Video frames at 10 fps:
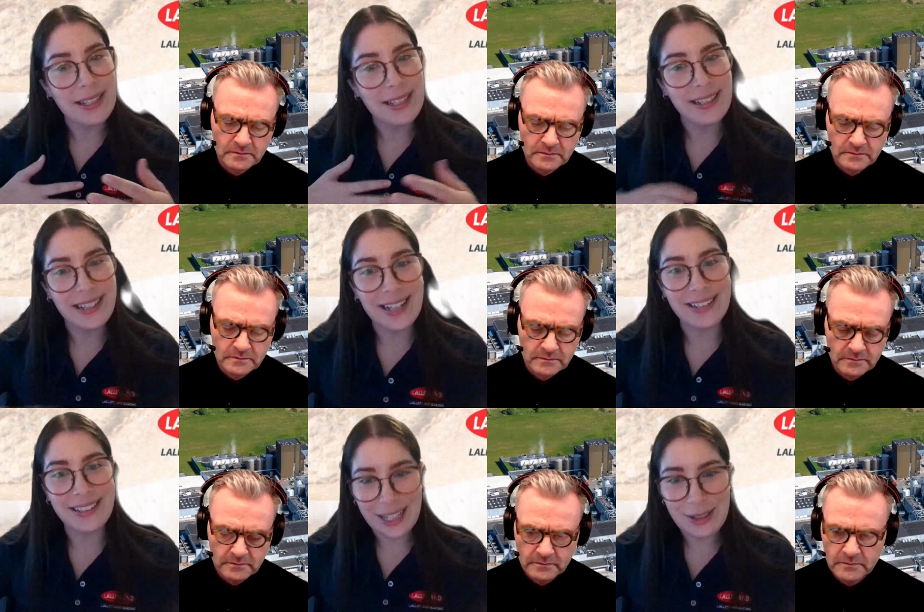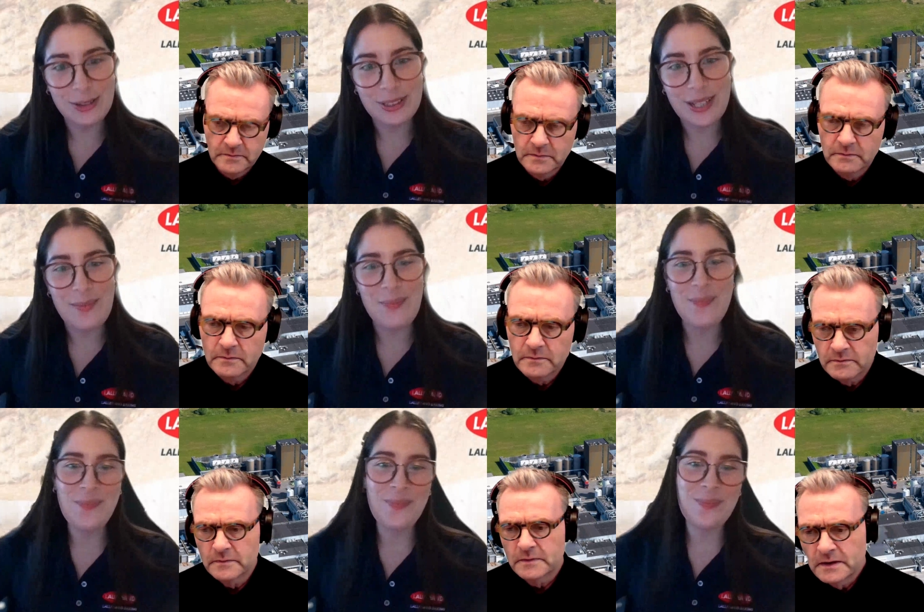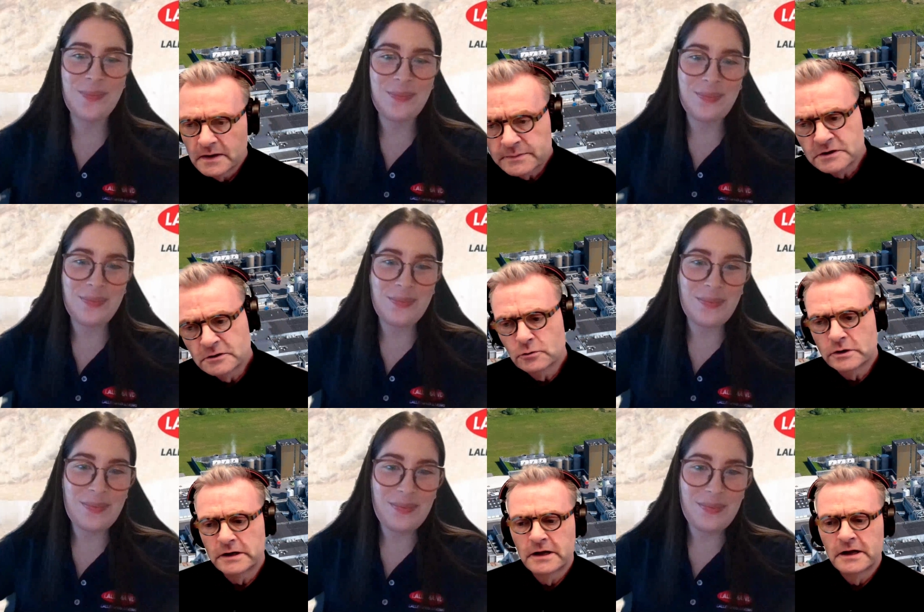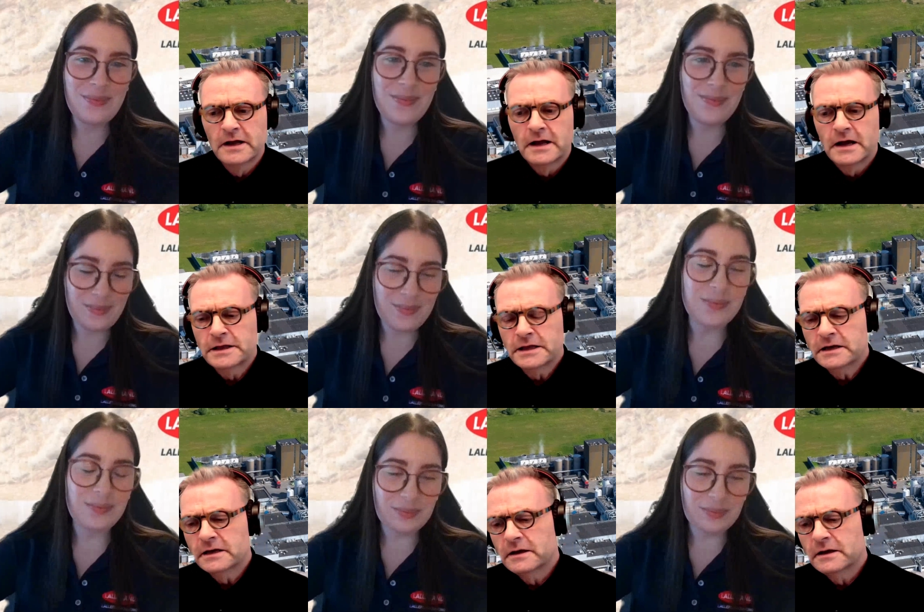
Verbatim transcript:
Speaker 1: Baking can cater to them?
Speaker 2: Absolutely. I think,